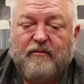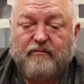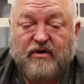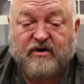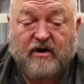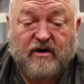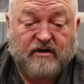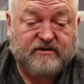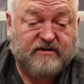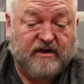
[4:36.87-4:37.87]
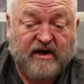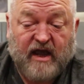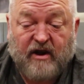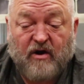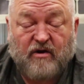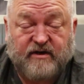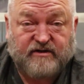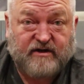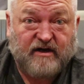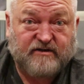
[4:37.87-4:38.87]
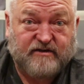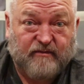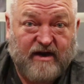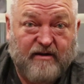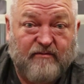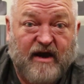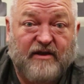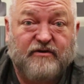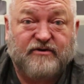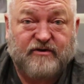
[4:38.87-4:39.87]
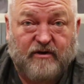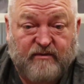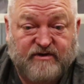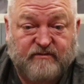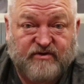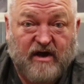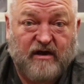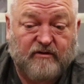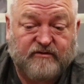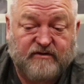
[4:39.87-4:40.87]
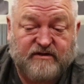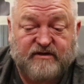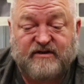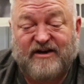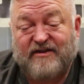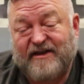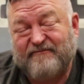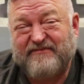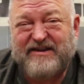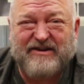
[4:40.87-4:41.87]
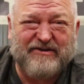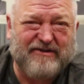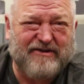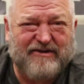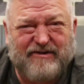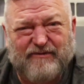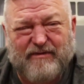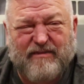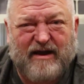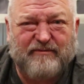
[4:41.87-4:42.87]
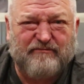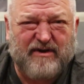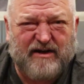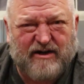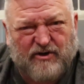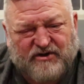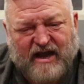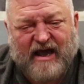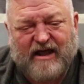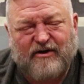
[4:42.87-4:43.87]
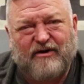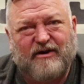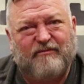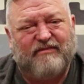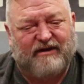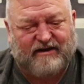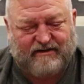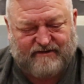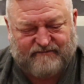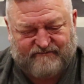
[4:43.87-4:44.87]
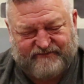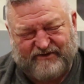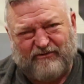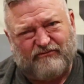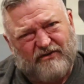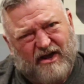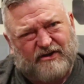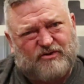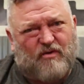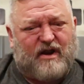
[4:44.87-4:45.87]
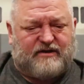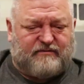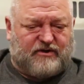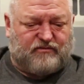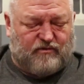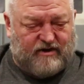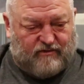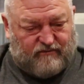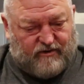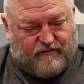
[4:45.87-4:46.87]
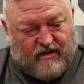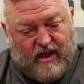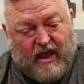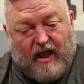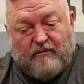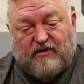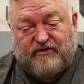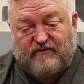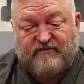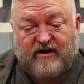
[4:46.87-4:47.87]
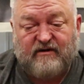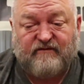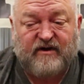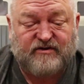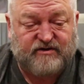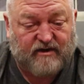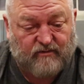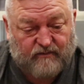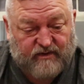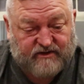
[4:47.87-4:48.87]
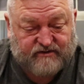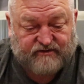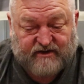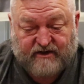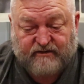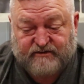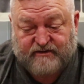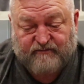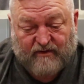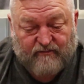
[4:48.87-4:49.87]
because the Nighthawk is custom handmade, there's going to be some tolerances there that, yeah, we might be a little tighter, a little bit, you know, not as quite as much wiggle room, but they're very, very similar pistols. Now here's the